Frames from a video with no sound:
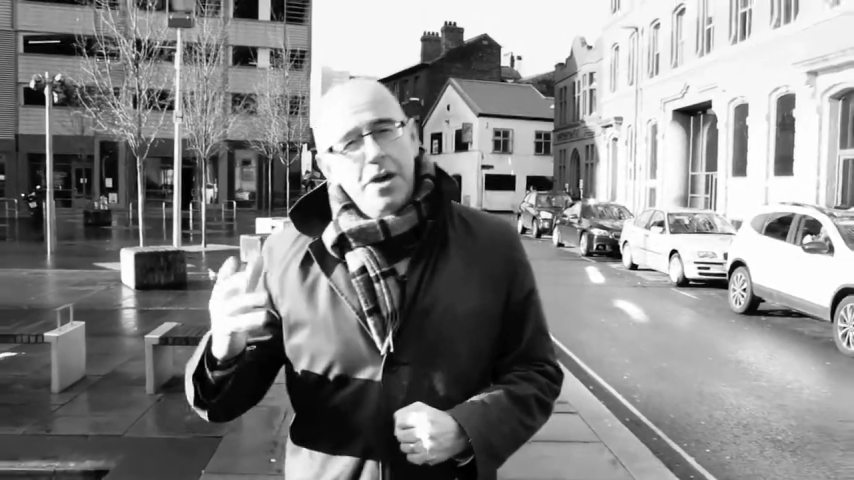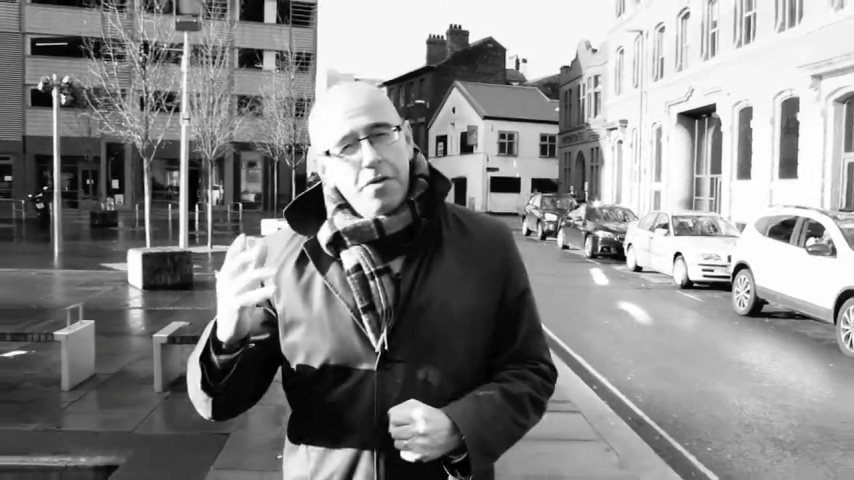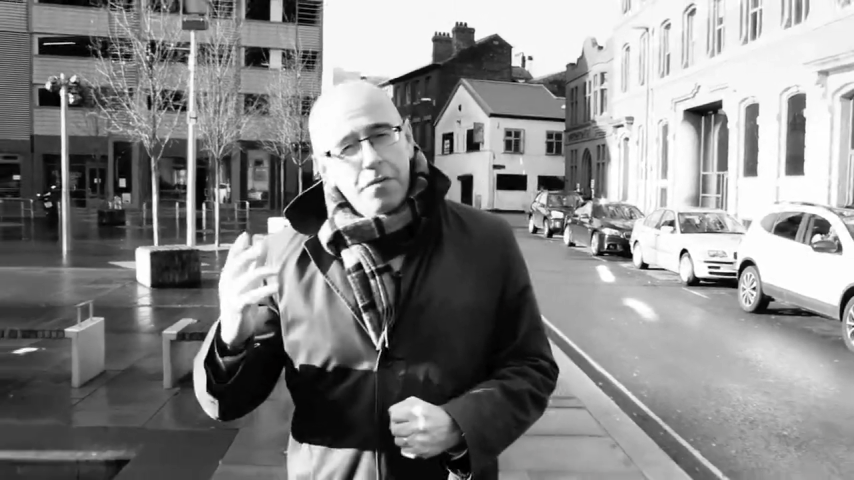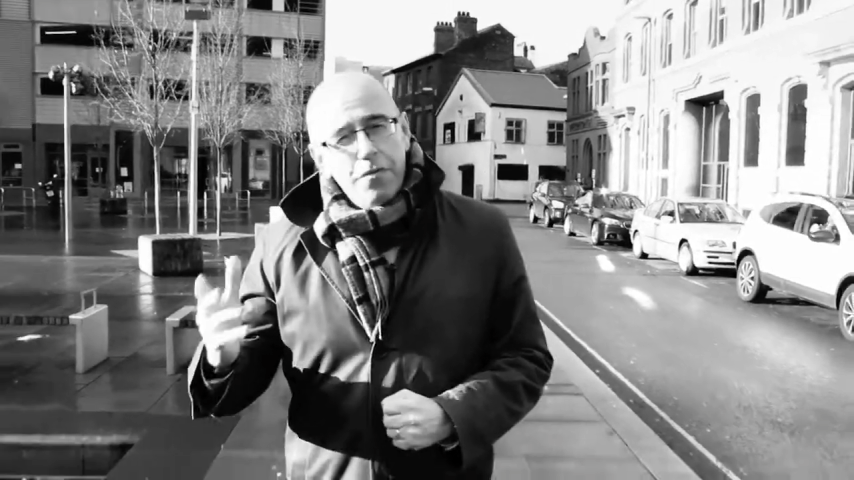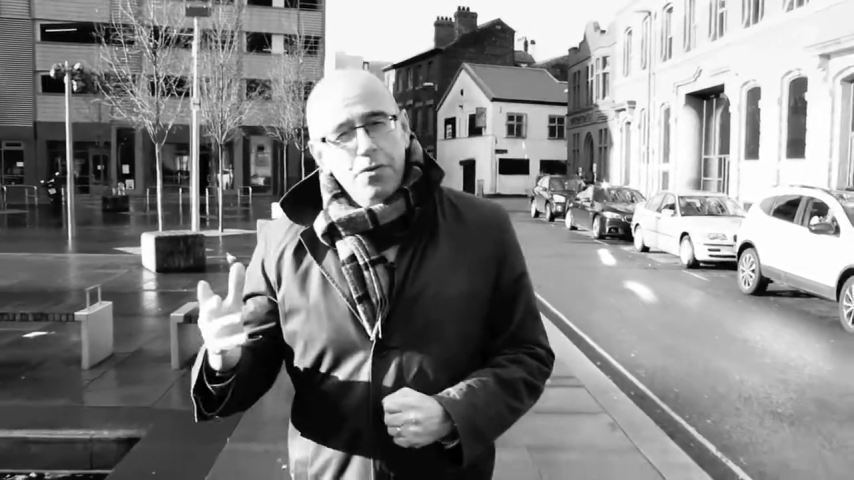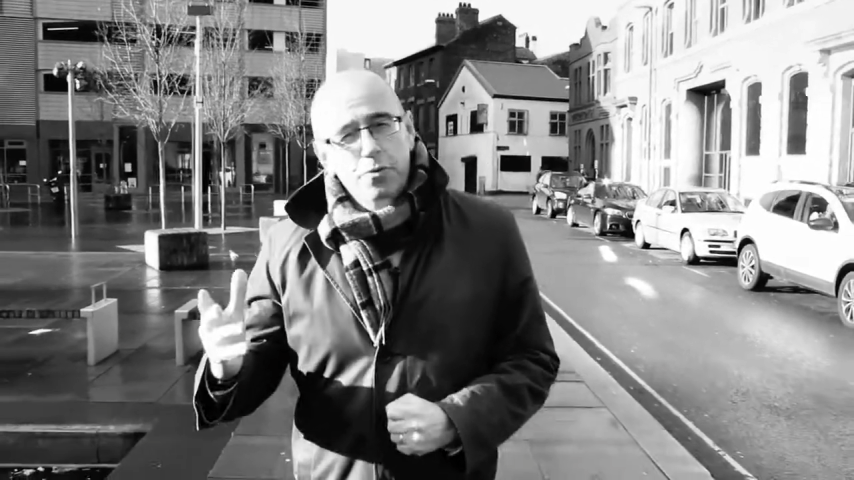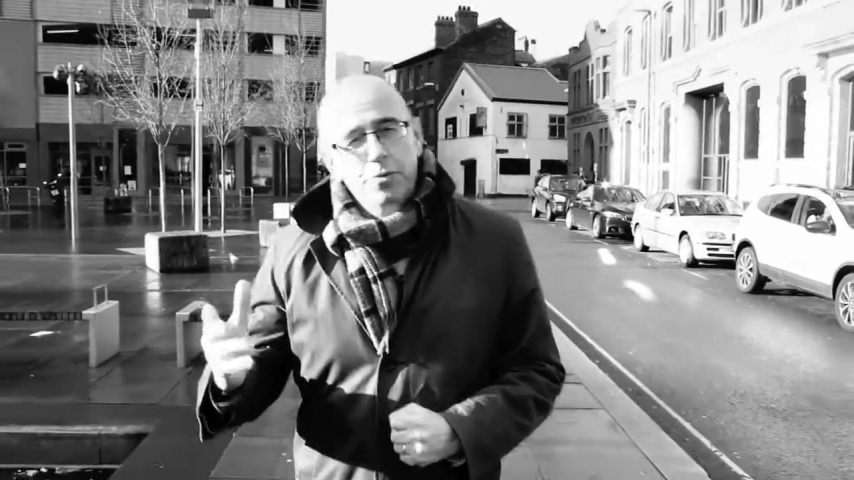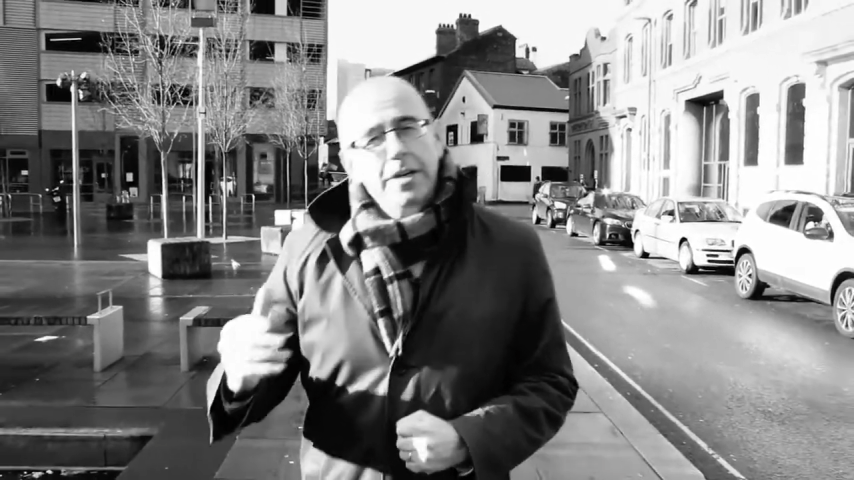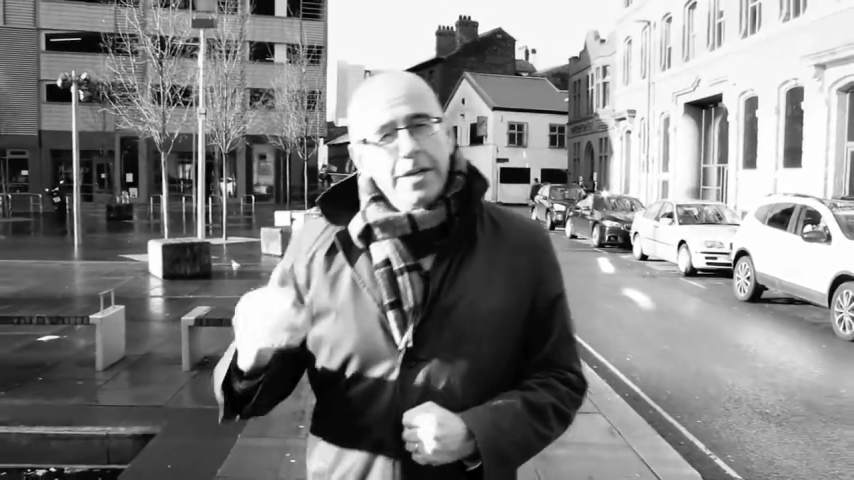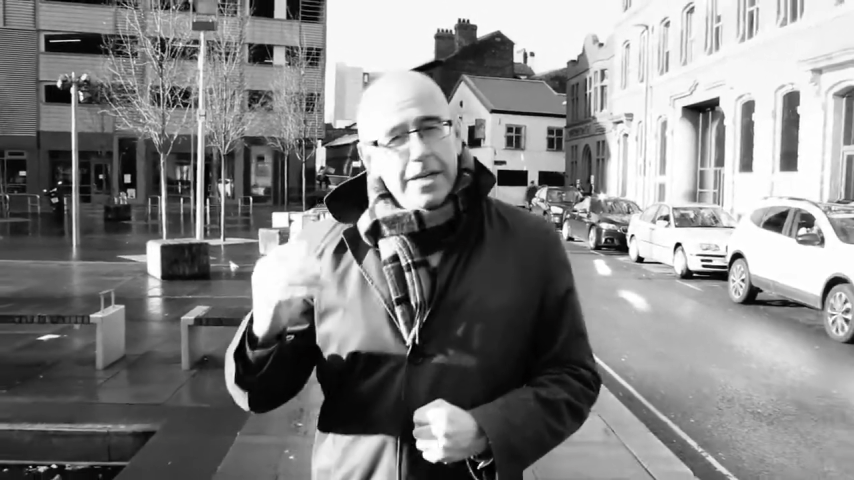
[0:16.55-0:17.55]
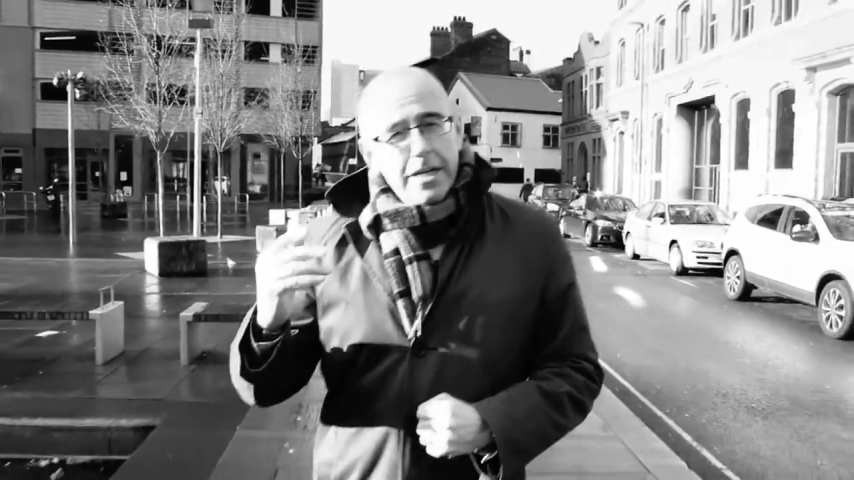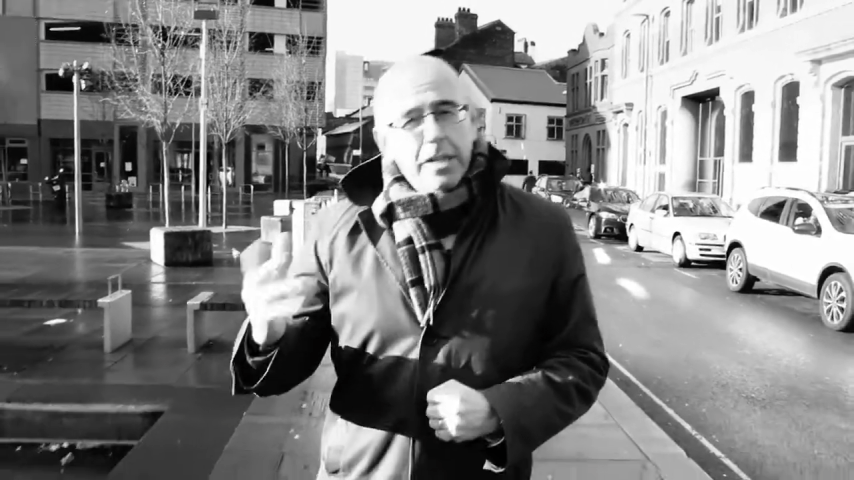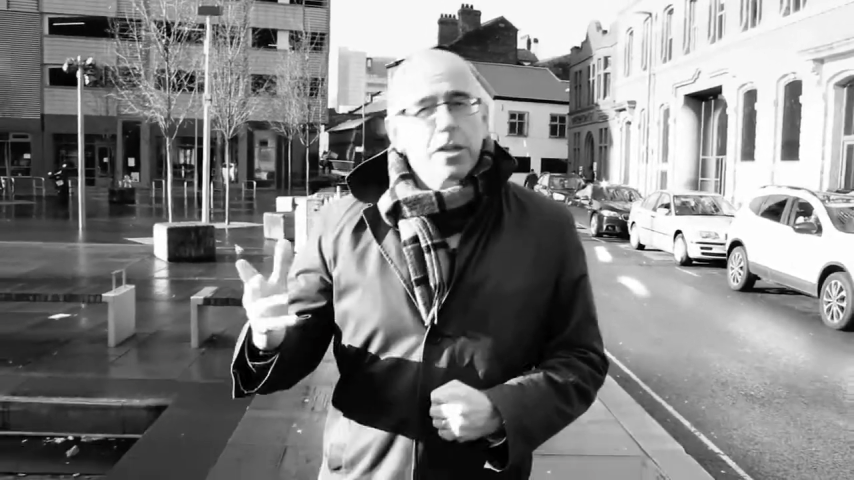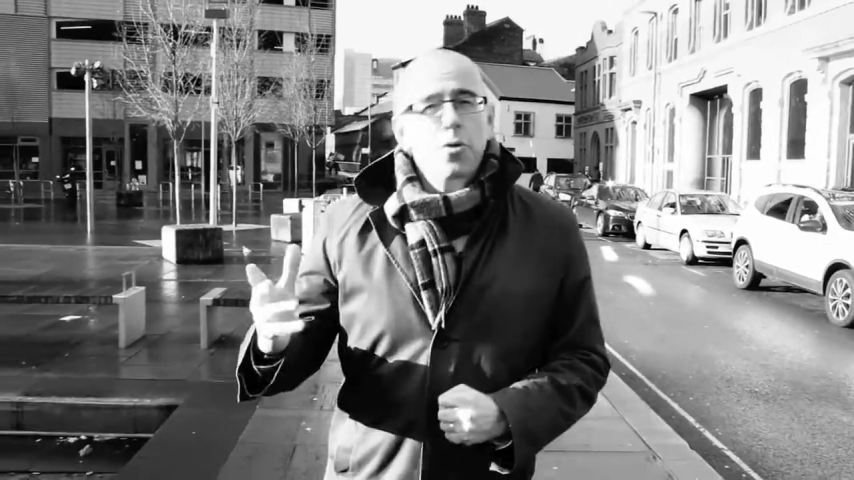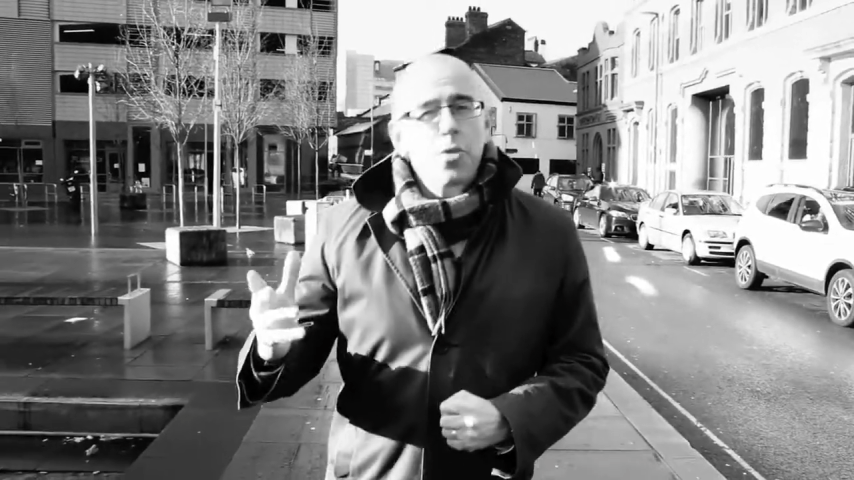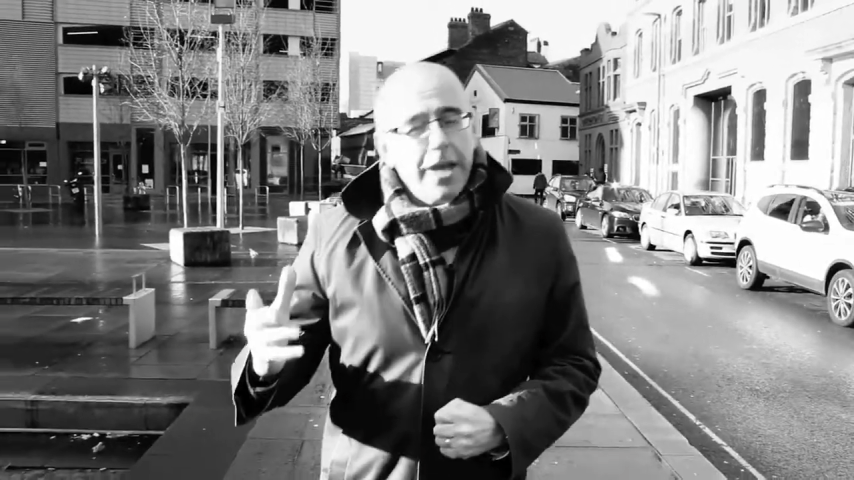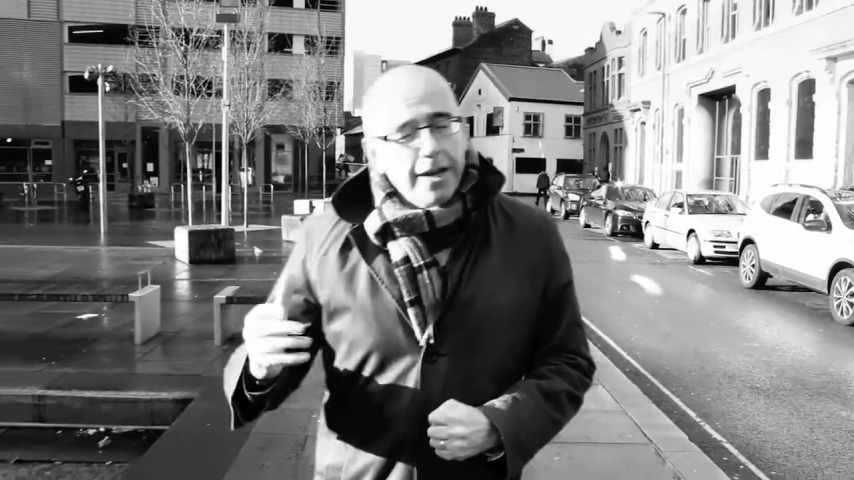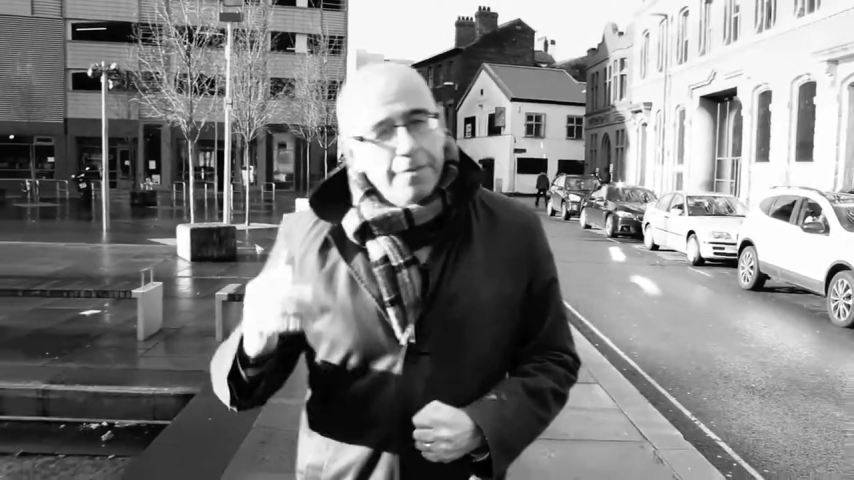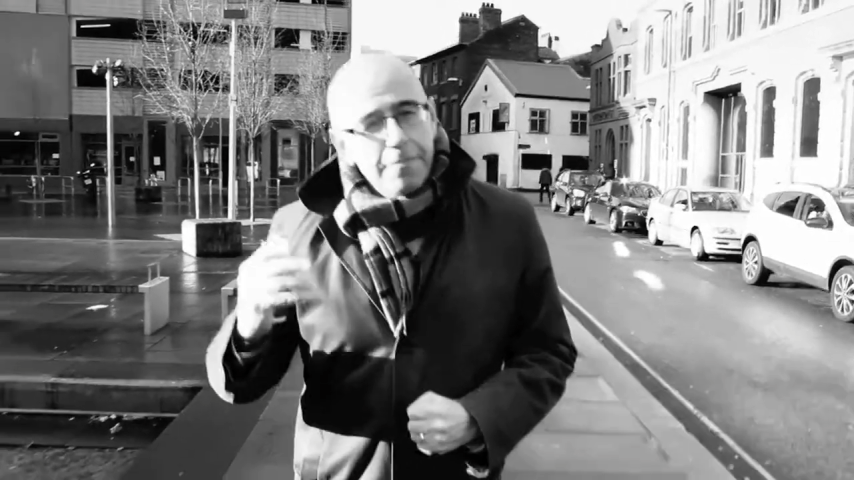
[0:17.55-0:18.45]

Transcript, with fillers: food, clothing,